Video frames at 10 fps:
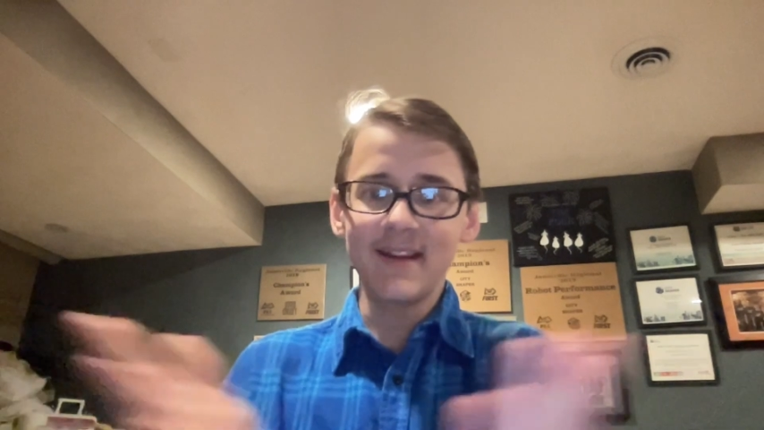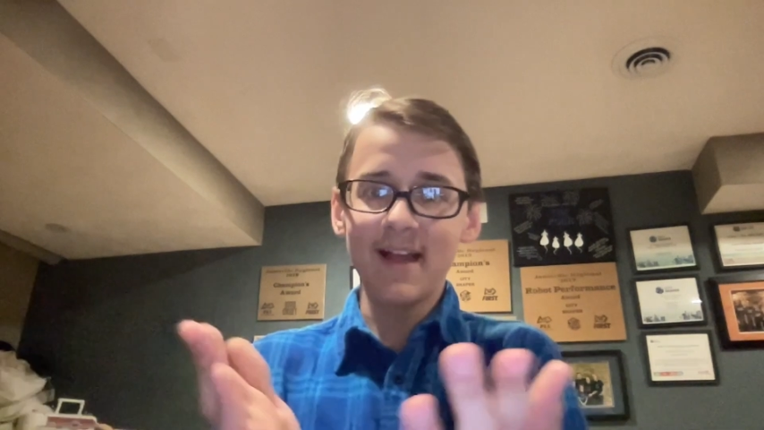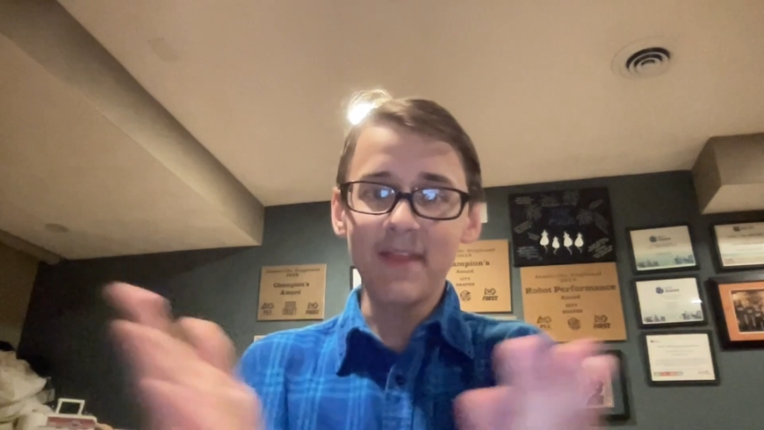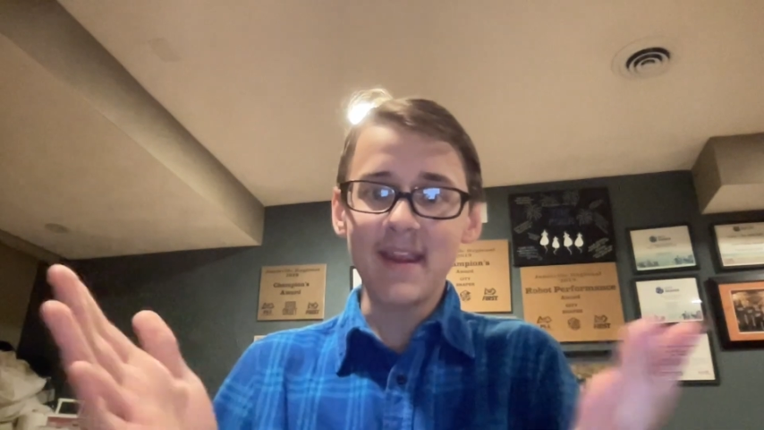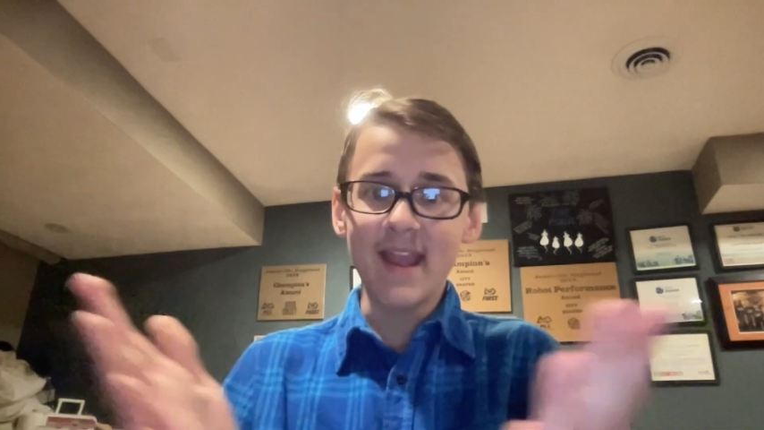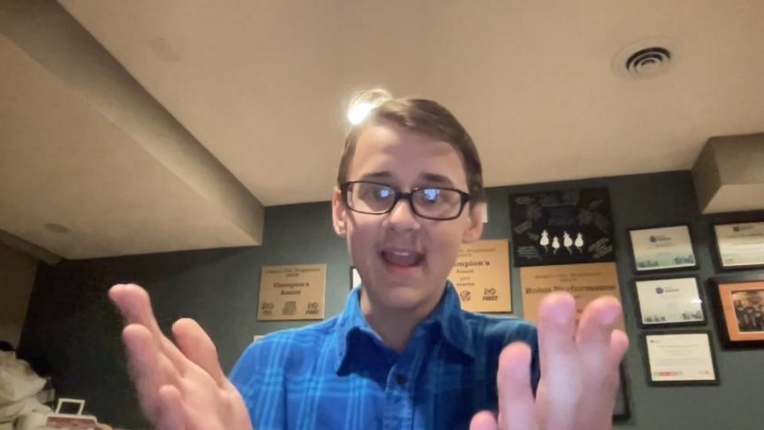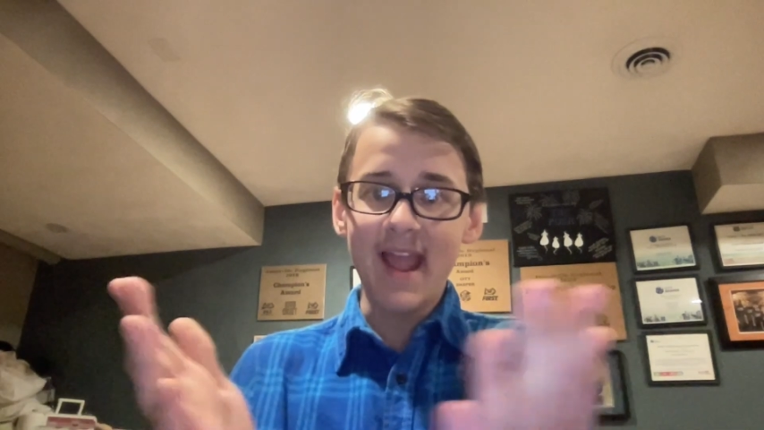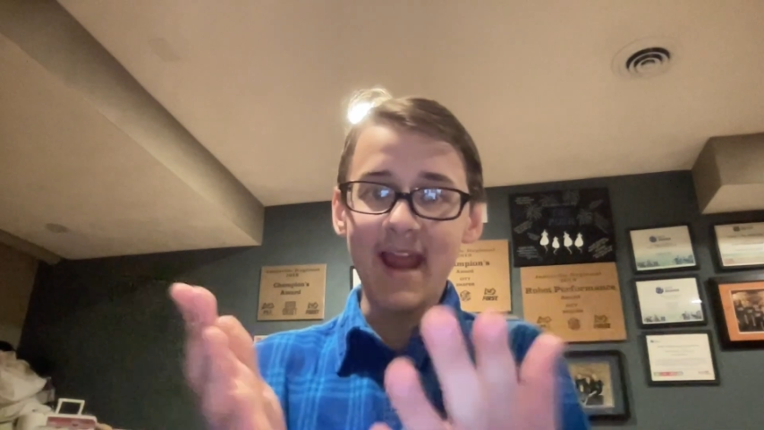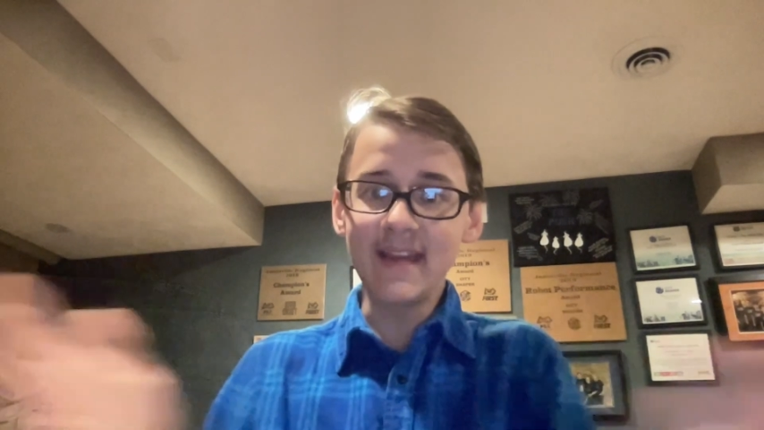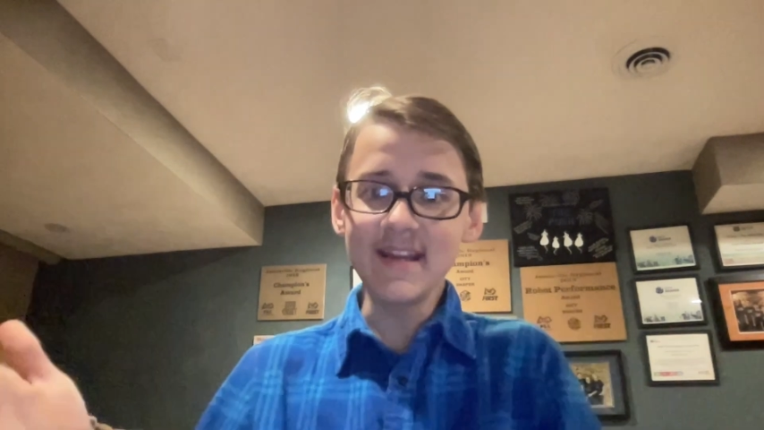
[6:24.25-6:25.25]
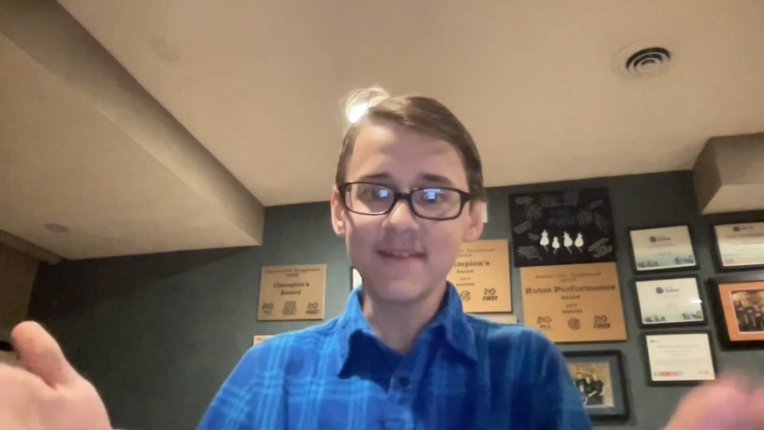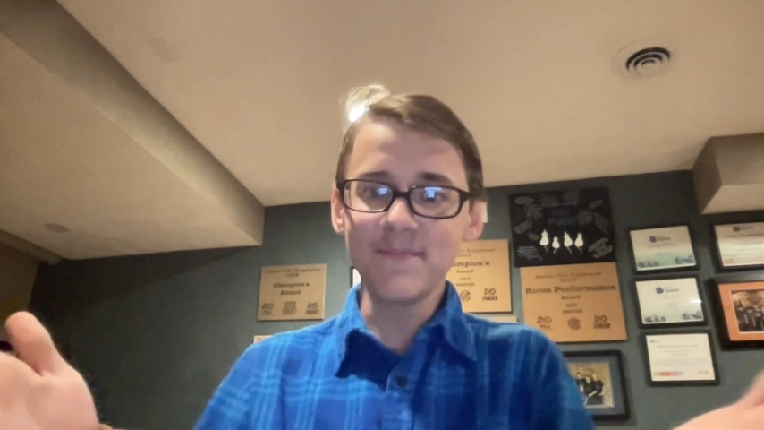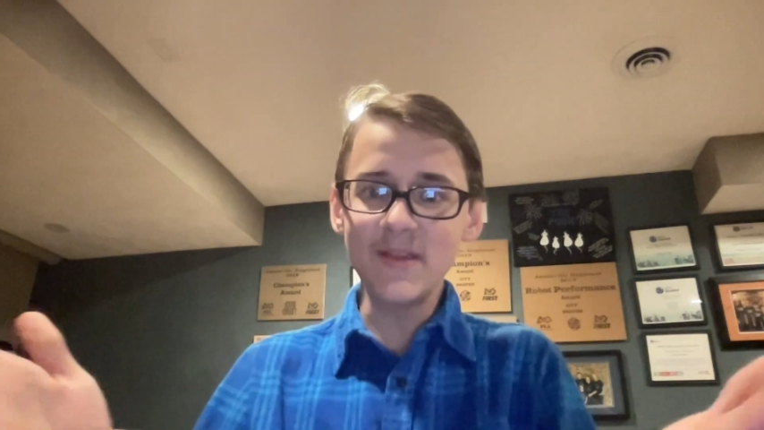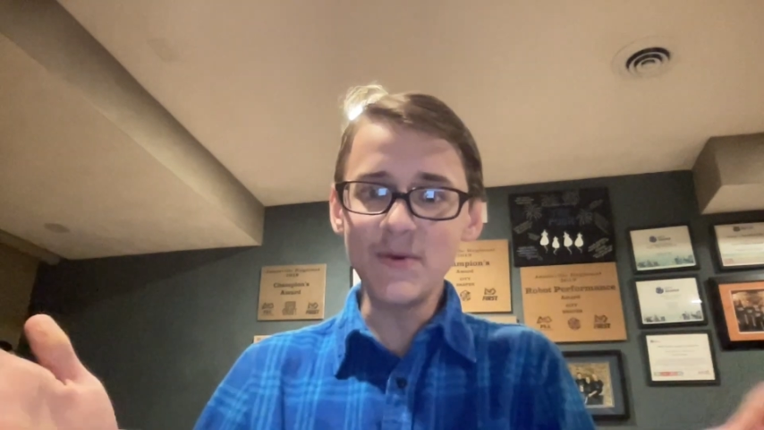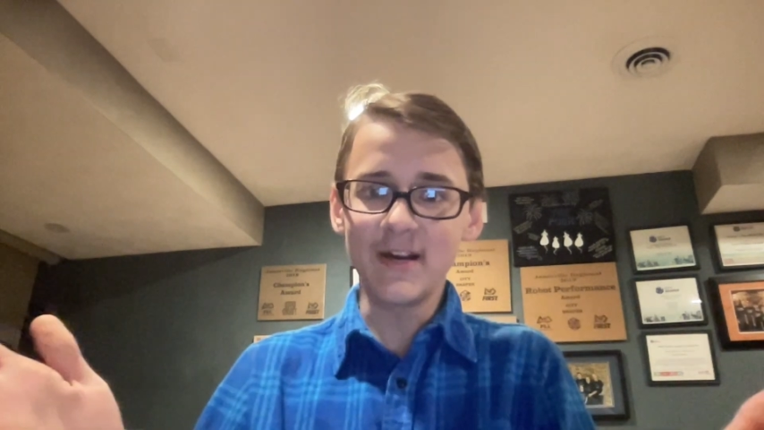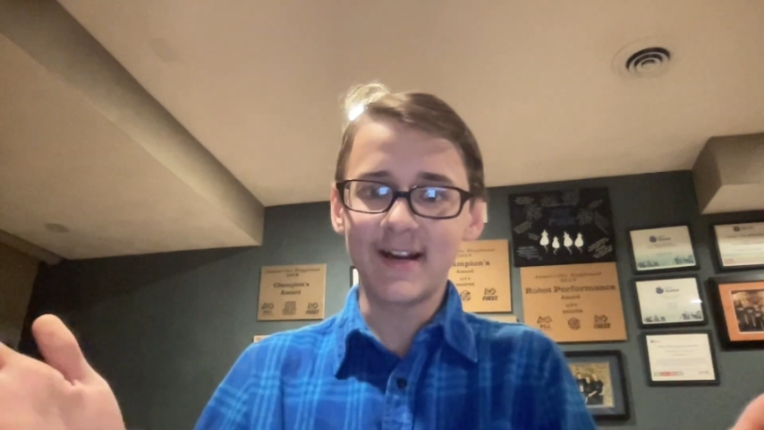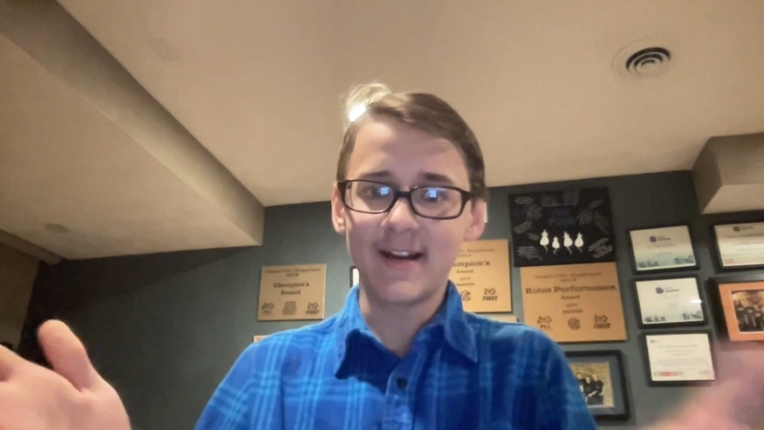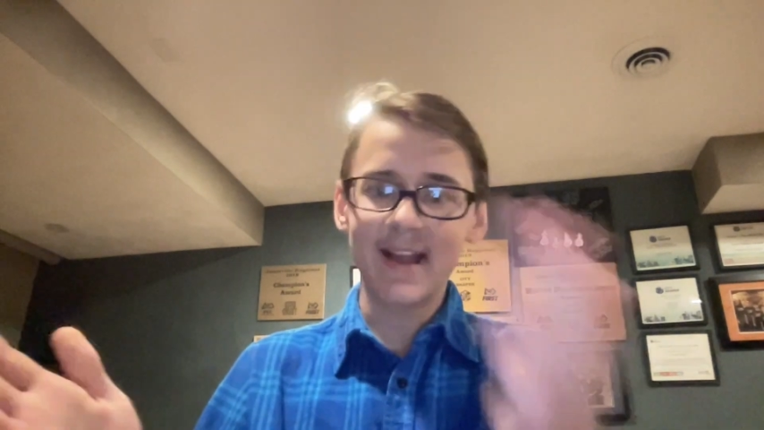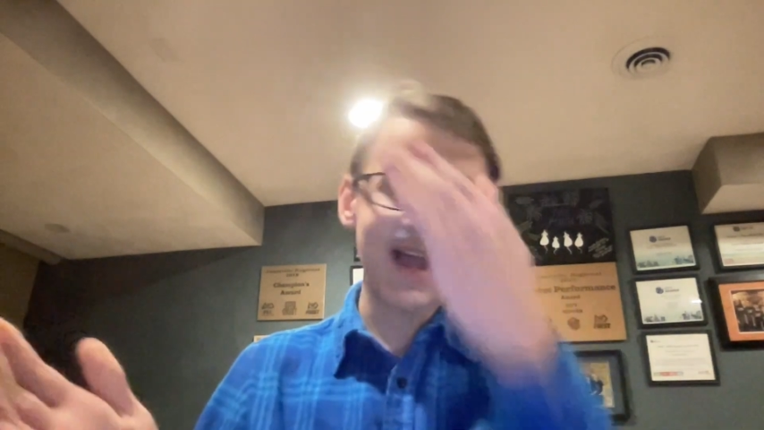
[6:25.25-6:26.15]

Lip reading: Unlike any computer.